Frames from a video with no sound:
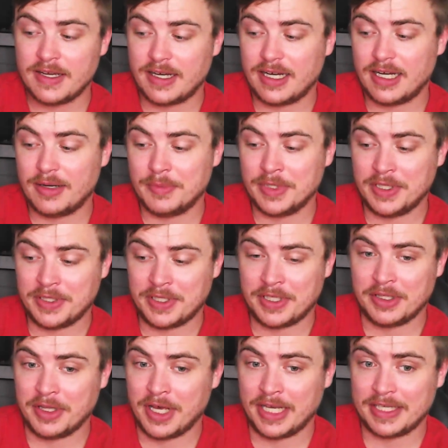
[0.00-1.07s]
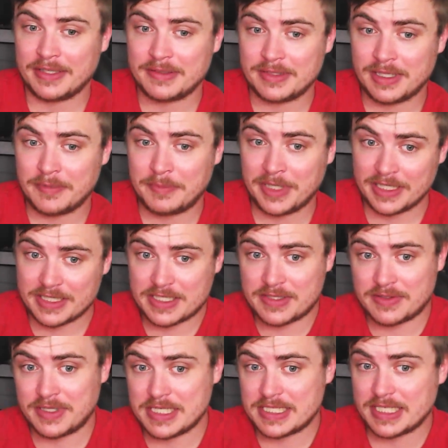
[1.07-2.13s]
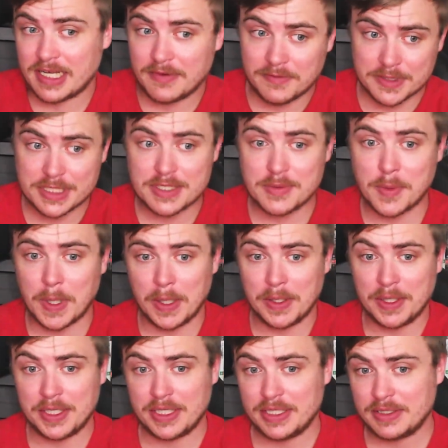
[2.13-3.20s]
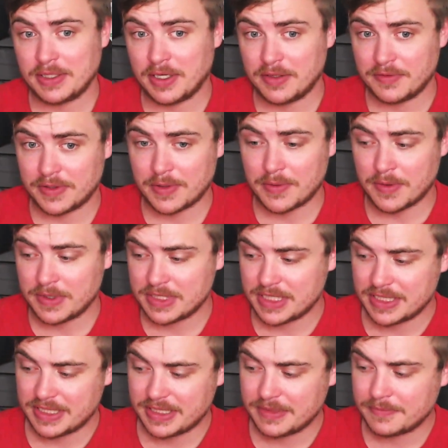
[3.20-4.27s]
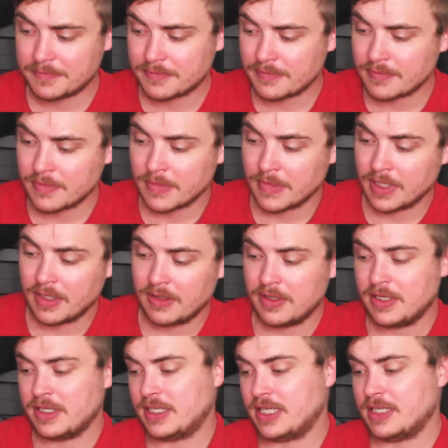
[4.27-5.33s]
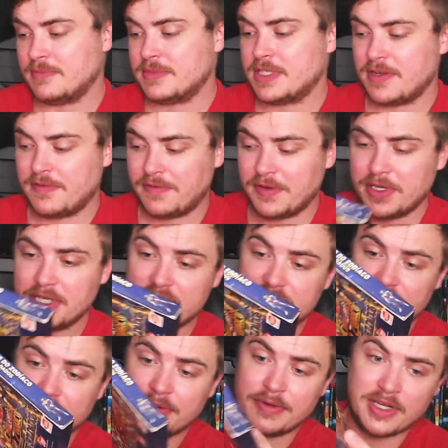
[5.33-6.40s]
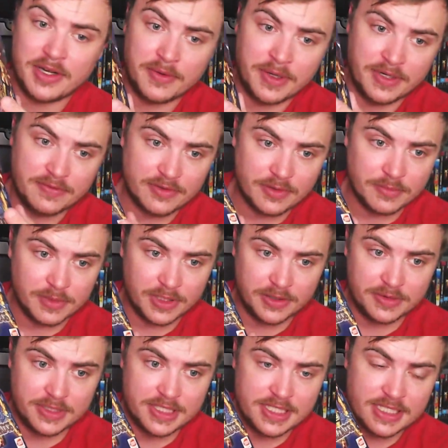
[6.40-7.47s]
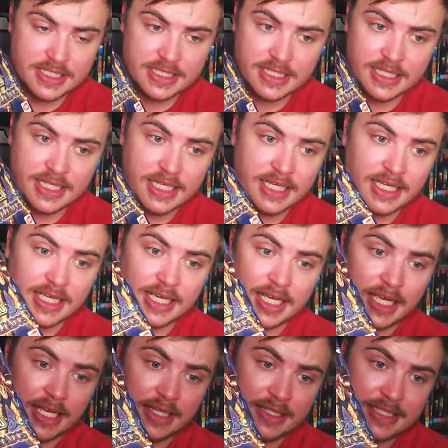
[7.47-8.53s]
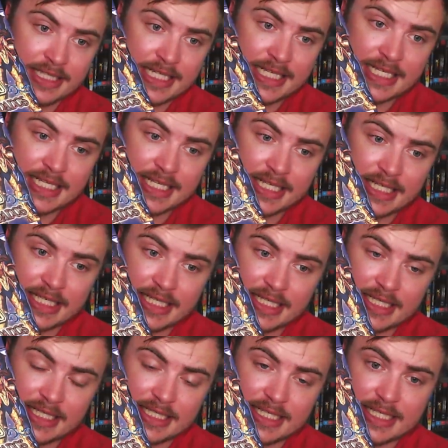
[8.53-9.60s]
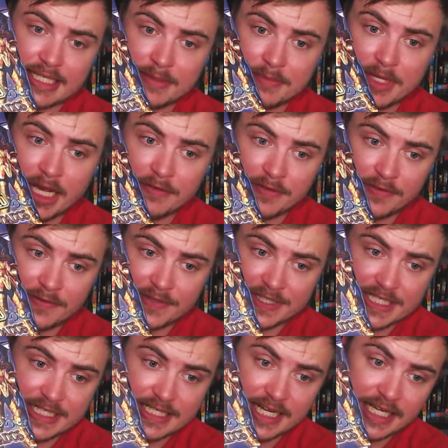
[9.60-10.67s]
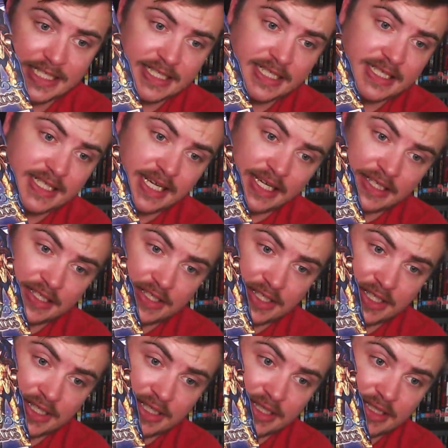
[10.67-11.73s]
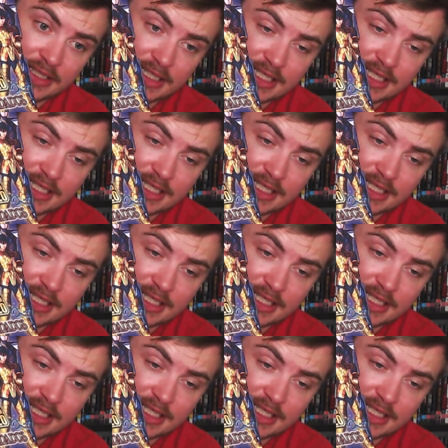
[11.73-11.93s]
But looking like the PS3 stuff was quality over quantity. So firstly, we got one from Lewis, and this is the slipcover for Saint Seiya